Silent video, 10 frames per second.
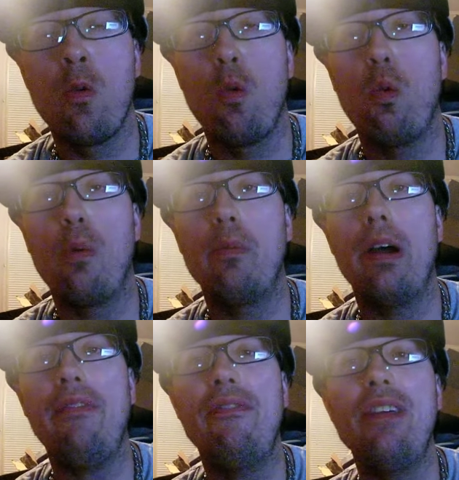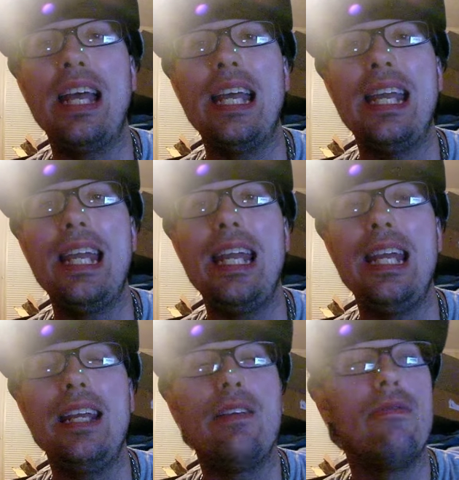One of my
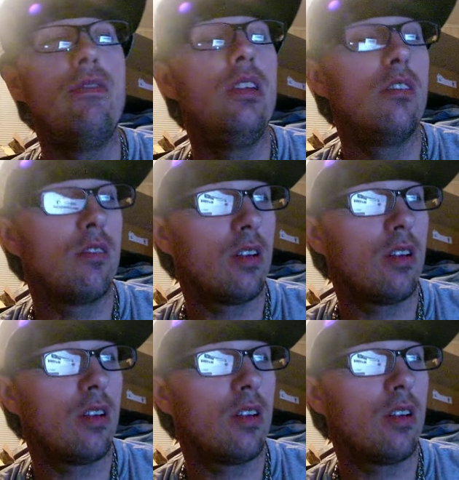faves.